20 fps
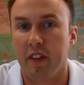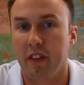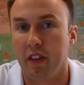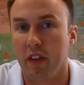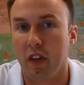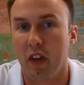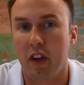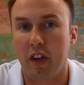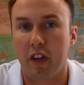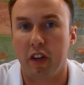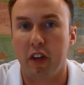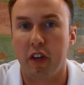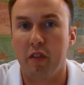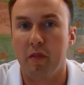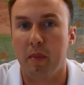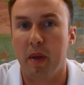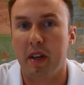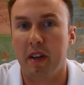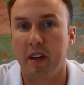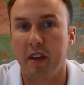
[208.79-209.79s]
the longer
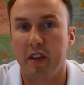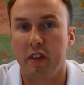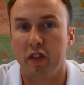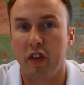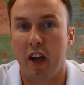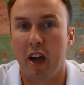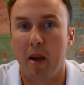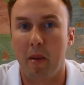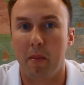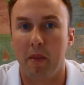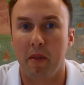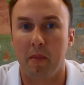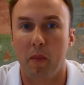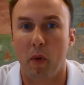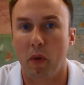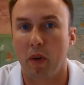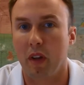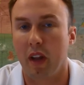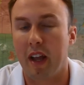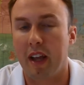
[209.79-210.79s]
you've been in a job, the
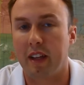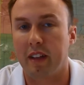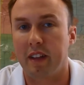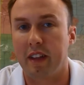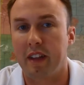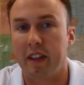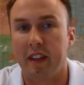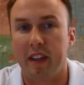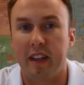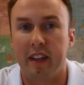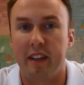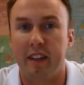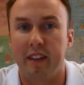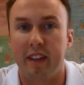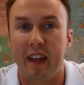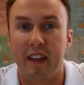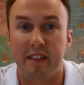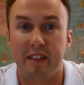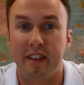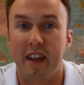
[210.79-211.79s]
more likely that
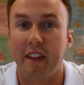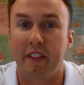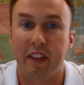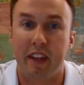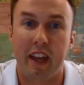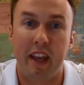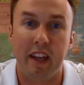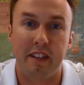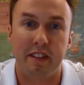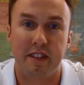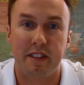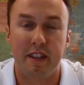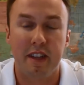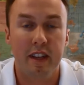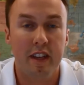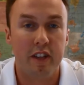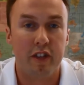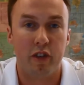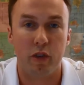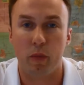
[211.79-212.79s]
that's not the case.
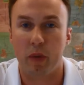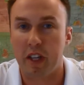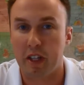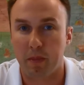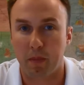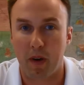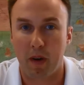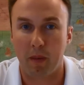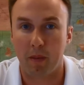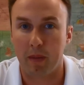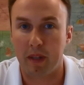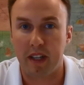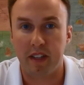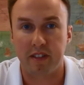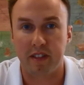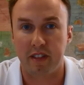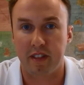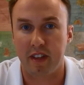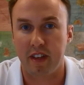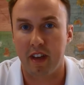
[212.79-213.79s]
Two weeks probably
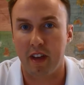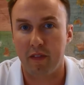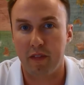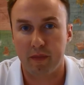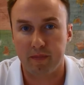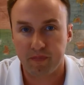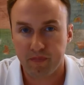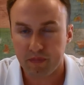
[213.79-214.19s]
isn't enough.